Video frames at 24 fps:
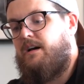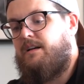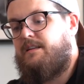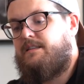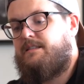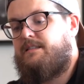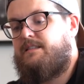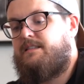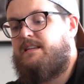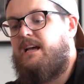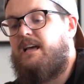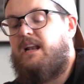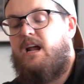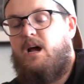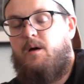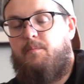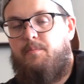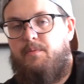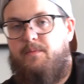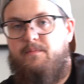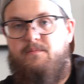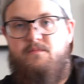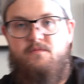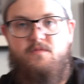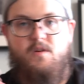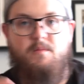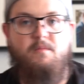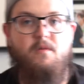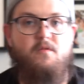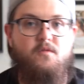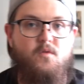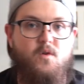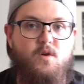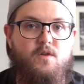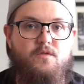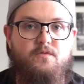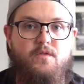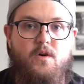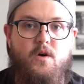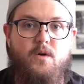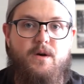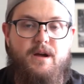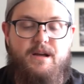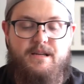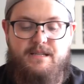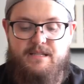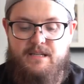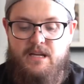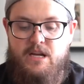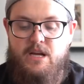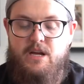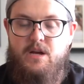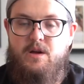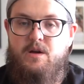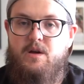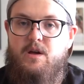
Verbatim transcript: setup from a Ford Focus,